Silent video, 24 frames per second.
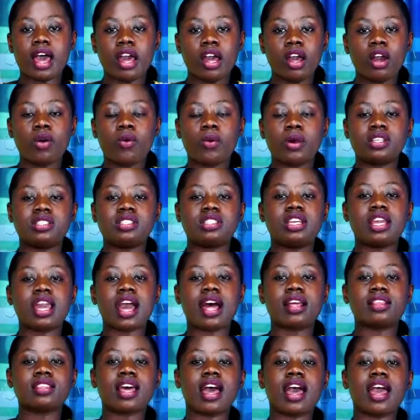Kwesi
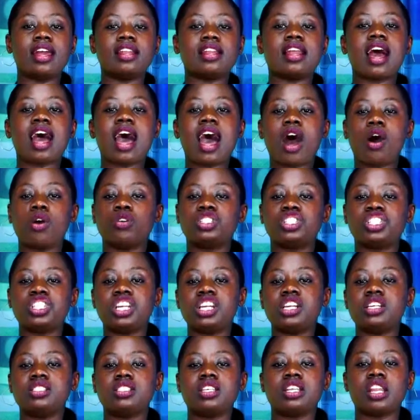Asa and how
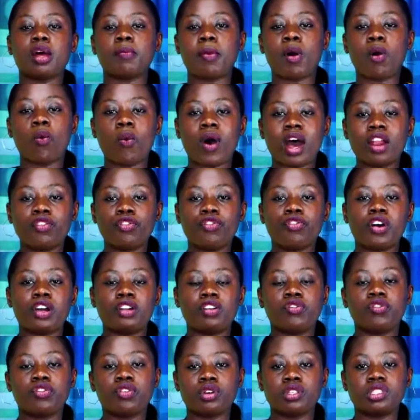she is the number one
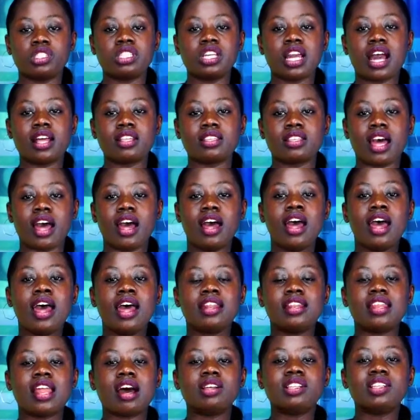fan of Kwesi Asa.
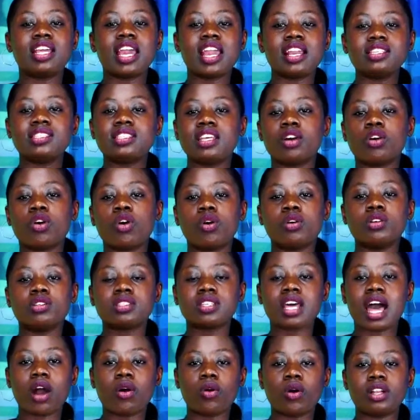Now, days ago,
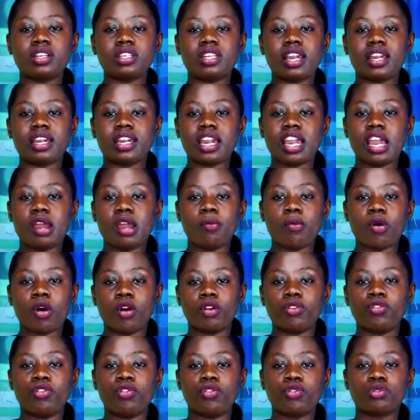Sarkodie came
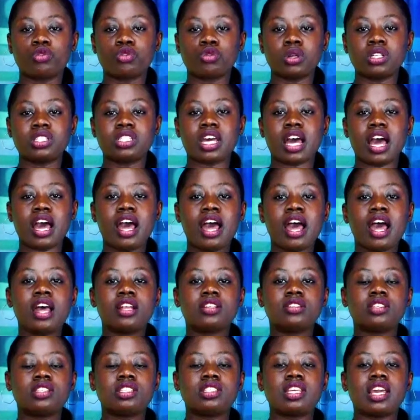on Twitter
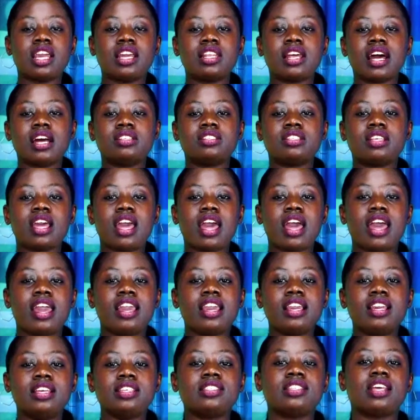to say that
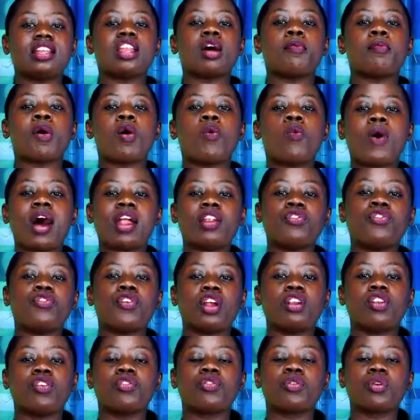he's the number one
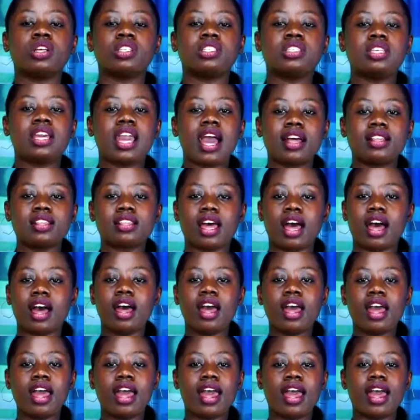fan of Kwesi Asa,
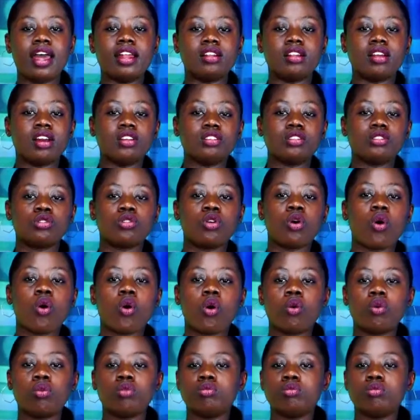and there's no